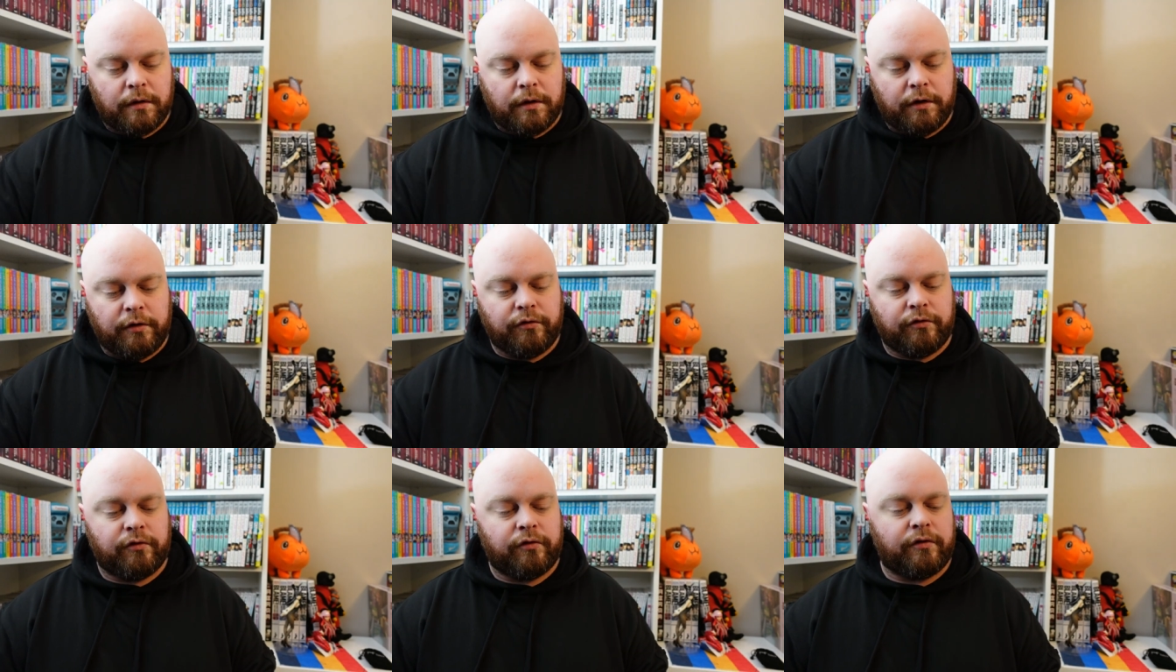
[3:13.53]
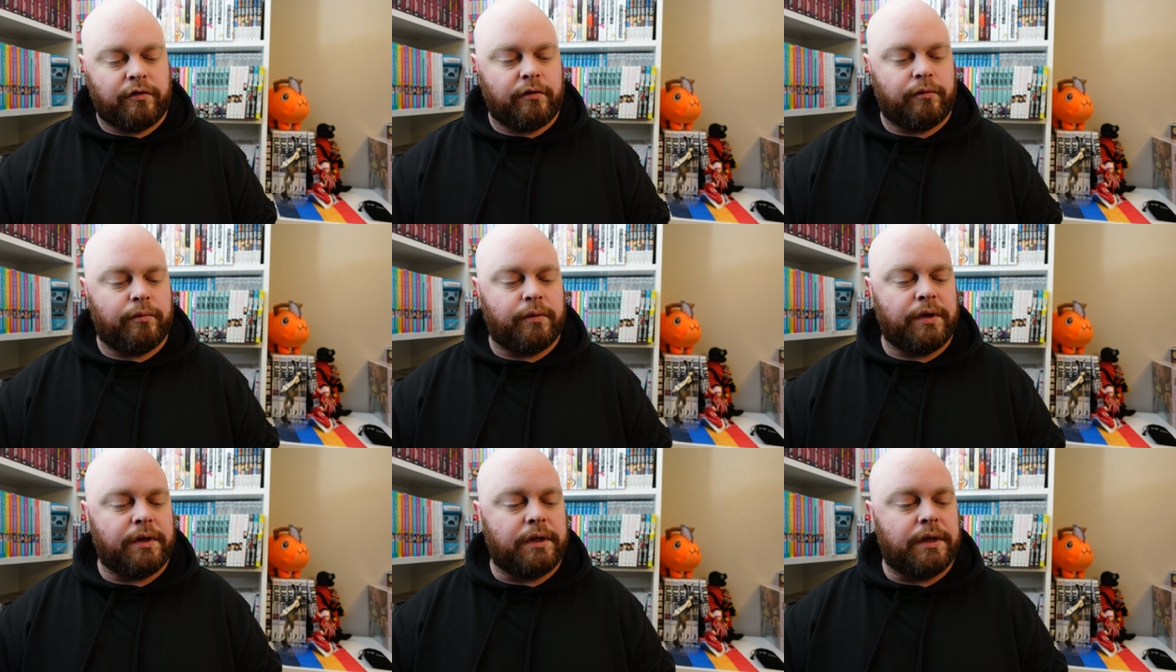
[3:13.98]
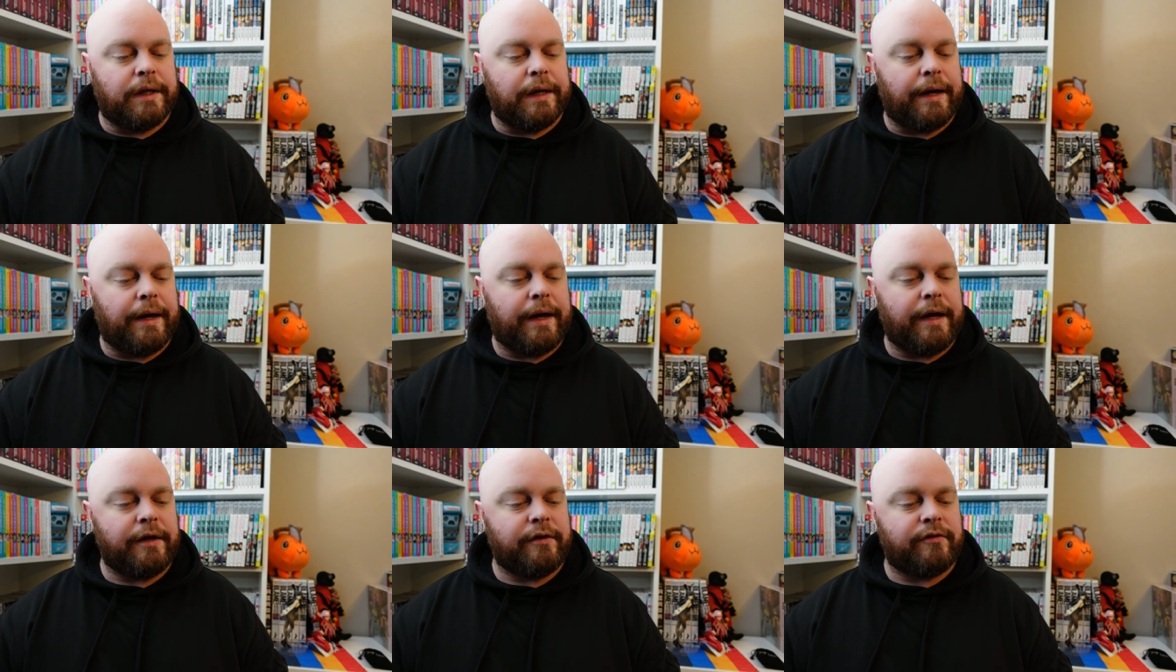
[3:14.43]
Next we
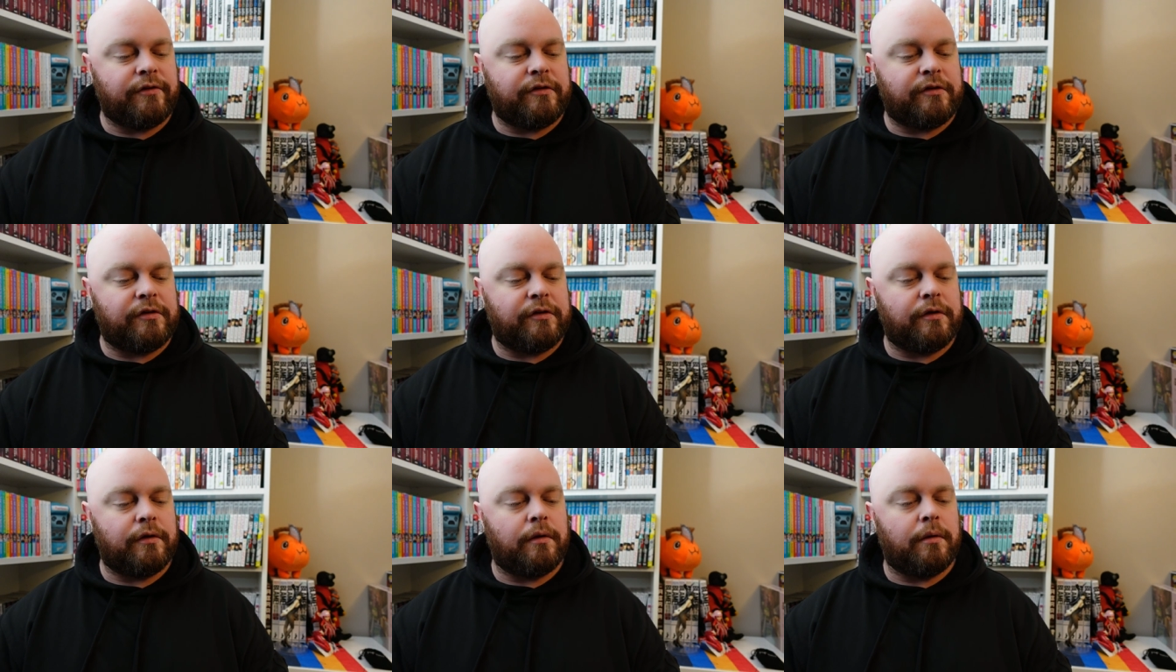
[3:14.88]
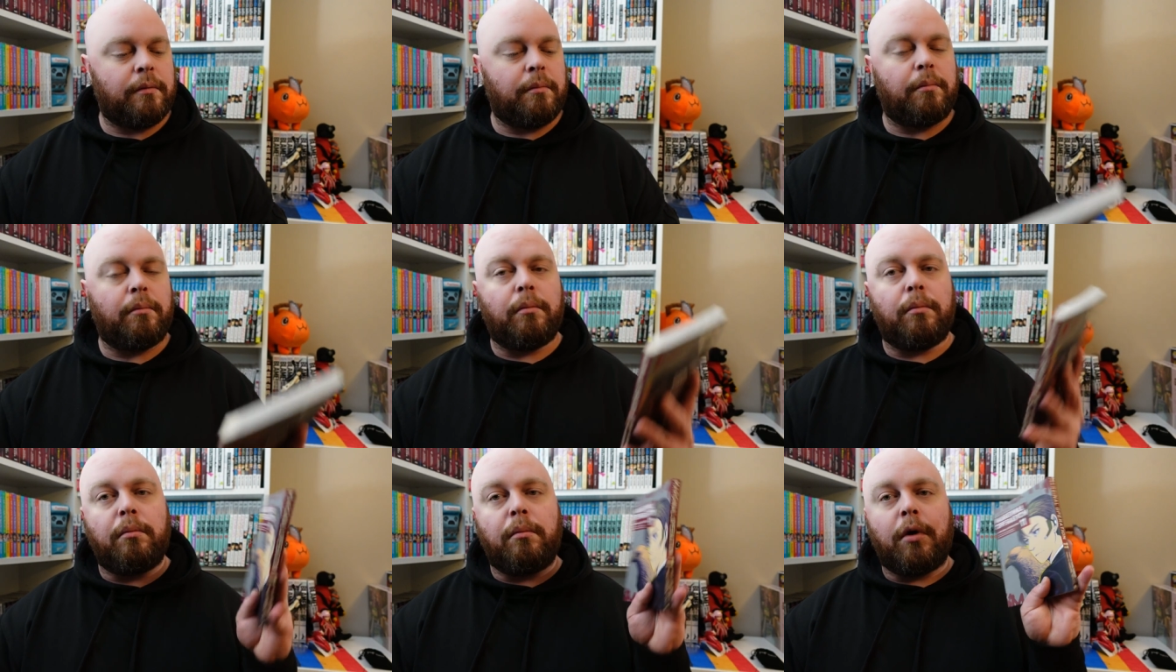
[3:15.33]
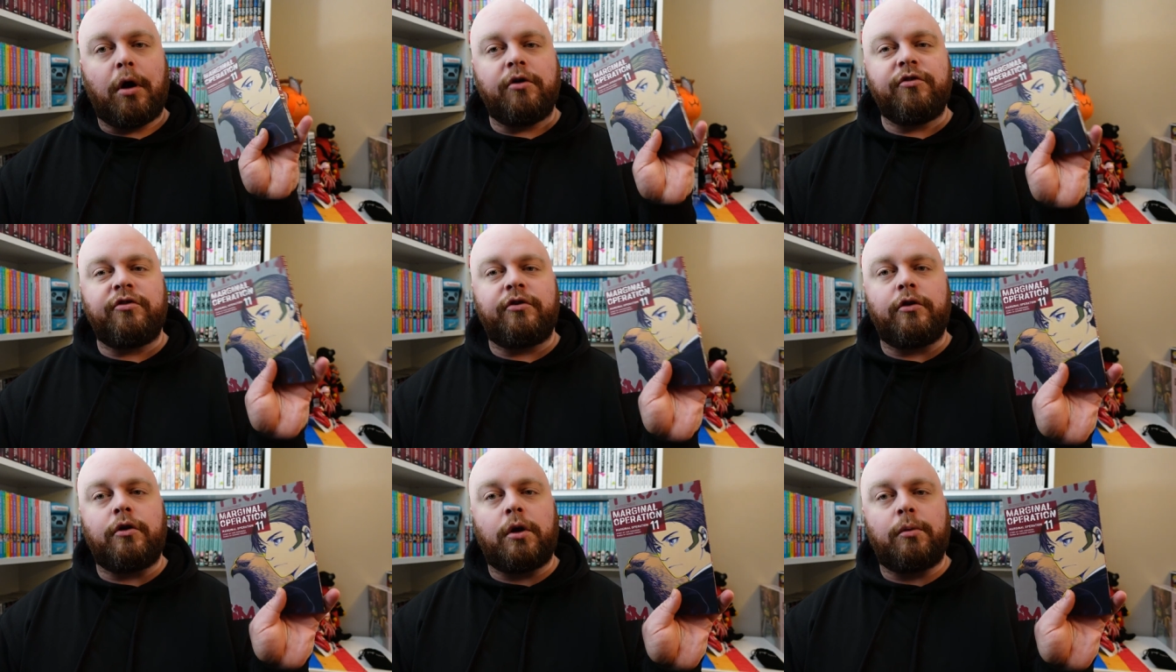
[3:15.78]
got
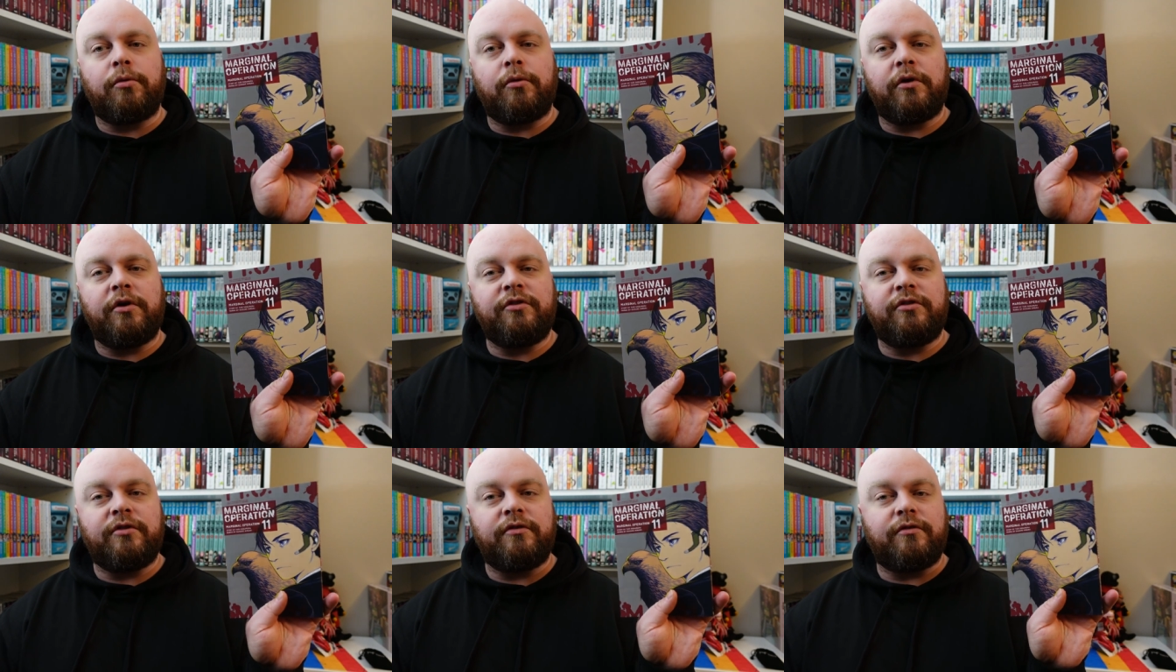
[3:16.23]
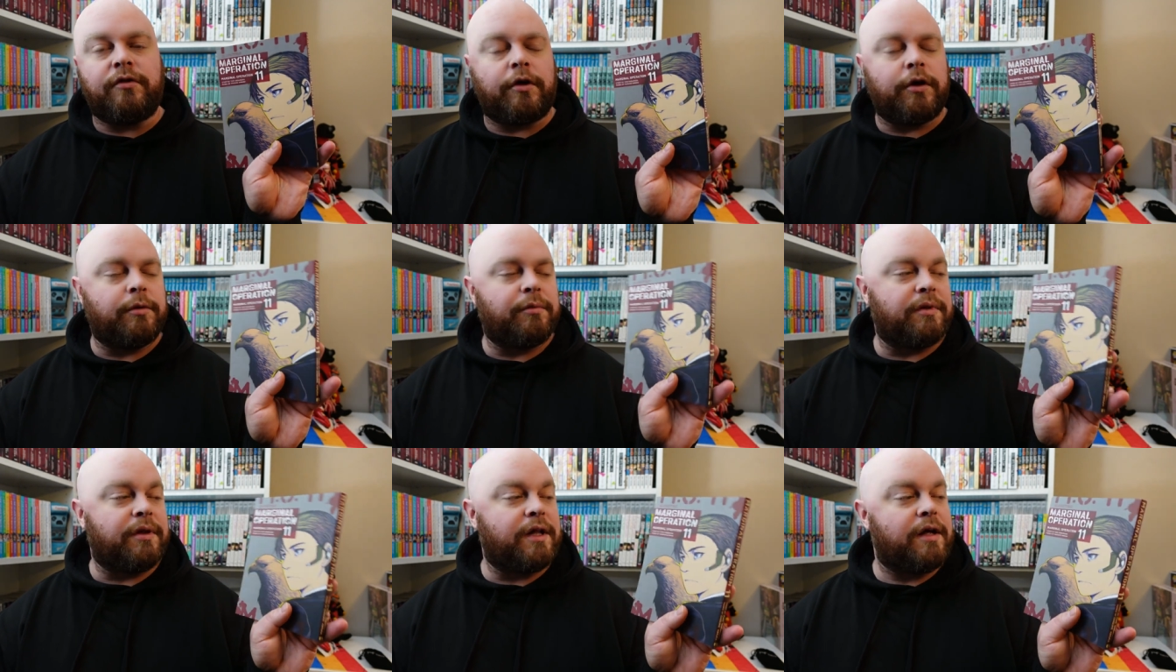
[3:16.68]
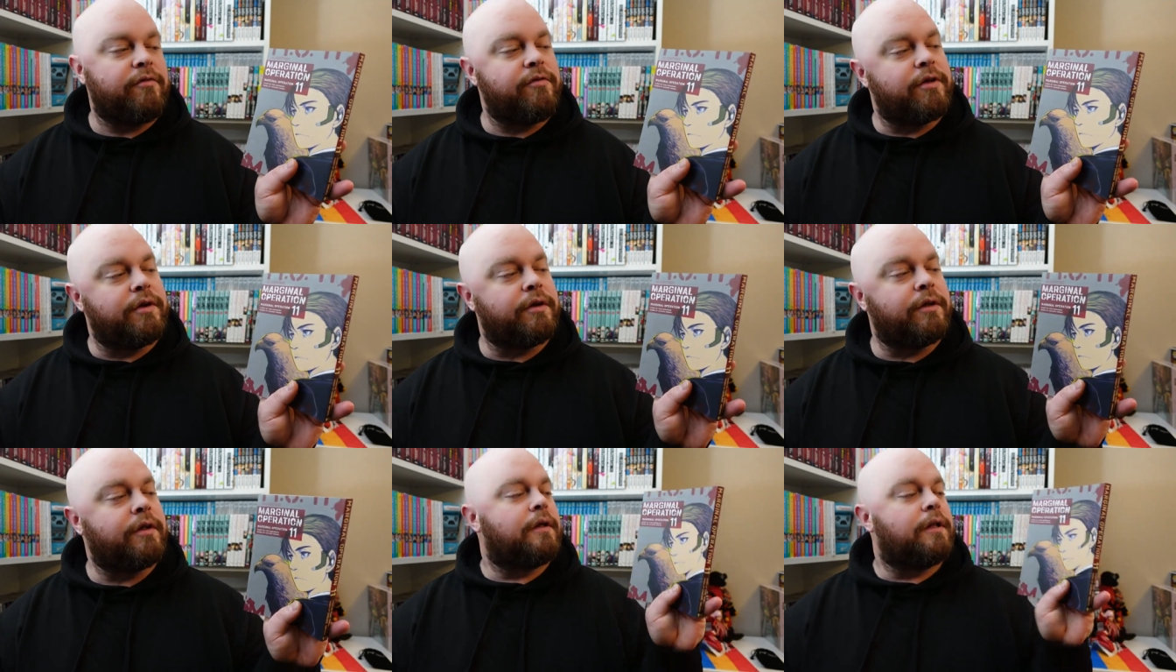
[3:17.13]
Marginal Operation Volume
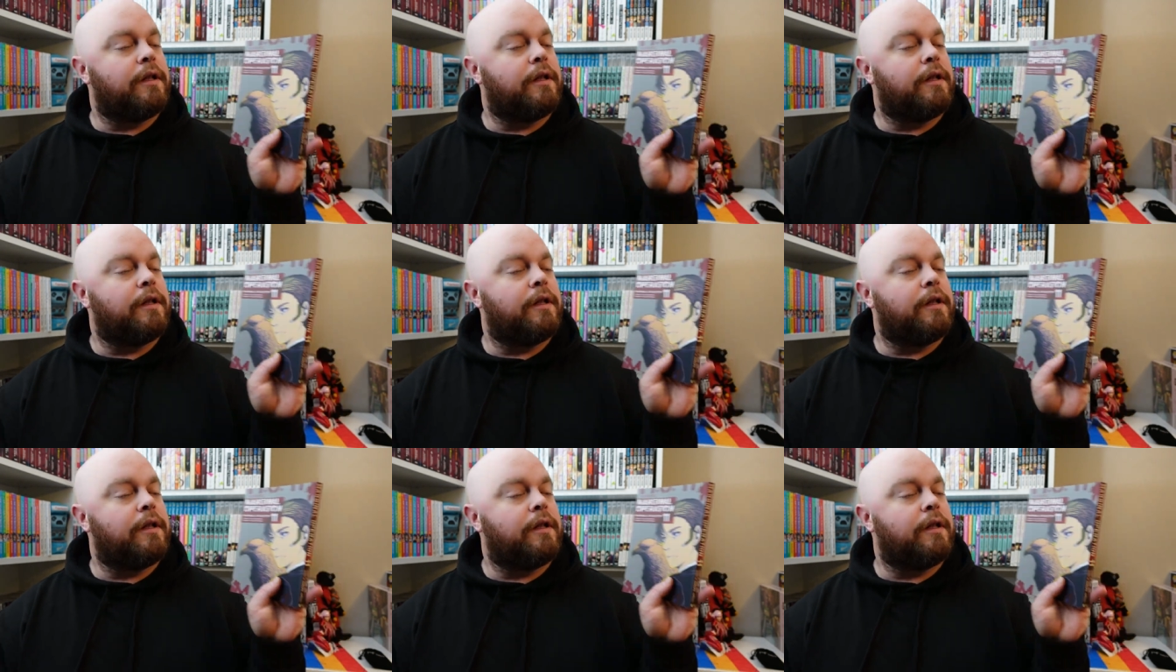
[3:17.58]
11.